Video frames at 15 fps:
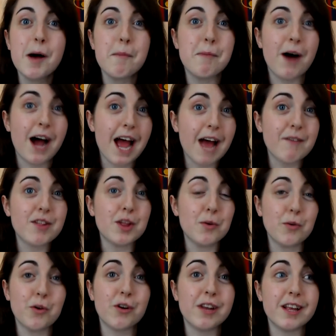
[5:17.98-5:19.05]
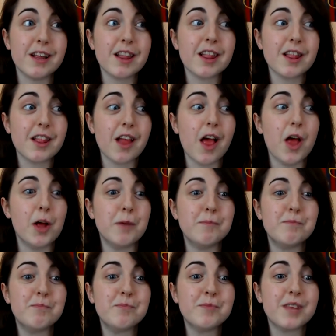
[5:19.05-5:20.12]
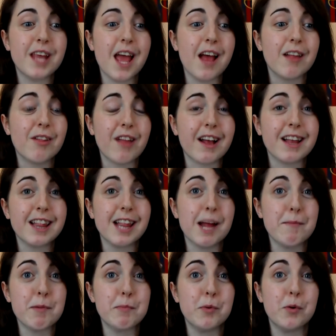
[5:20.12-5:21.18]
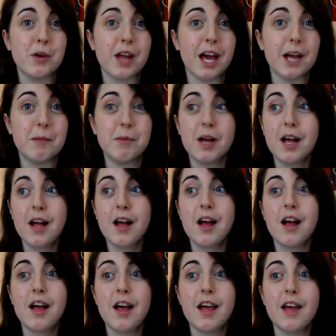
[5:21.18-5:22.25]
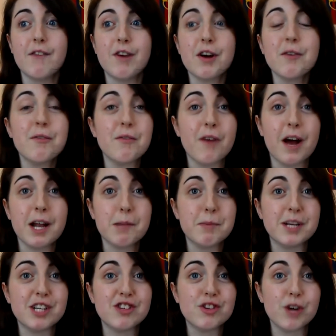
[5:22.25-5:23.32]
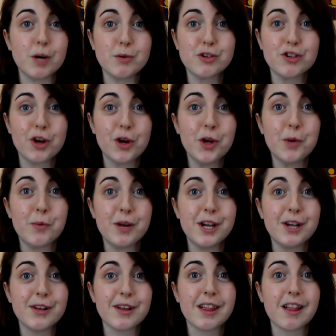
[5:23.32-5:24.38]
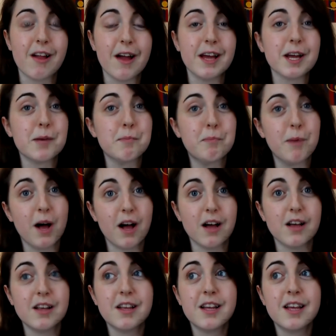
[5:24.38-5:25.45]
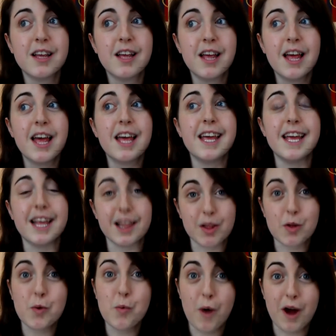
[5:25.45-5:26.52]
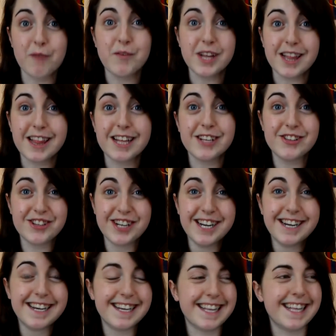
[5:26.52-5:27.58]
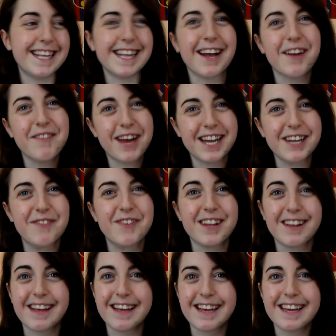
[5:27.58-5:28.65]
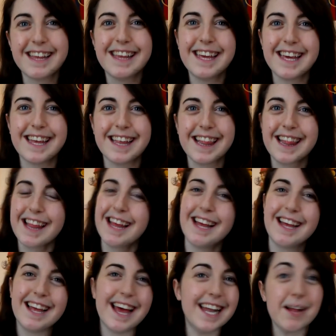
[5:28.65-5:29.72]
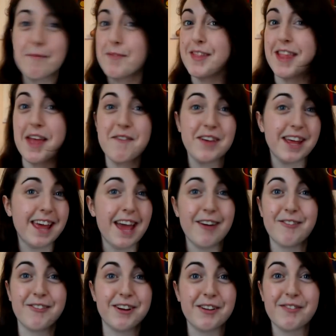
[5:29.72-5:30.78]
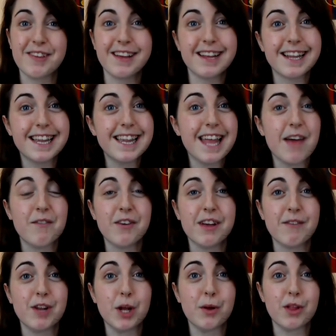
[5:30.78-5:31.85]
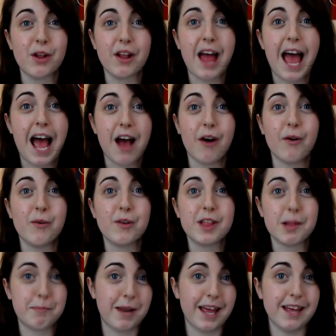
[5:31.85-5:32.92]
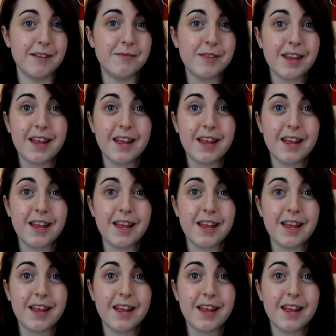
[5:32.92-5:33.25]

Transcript: but I have still got it. Yeah, it's like a steps board game. If I can find a picture, I will show you what it looks like, but it's quite vintage. I've had it for like years, and I'm never getting rid of it. Never, even though I don't know how to play it.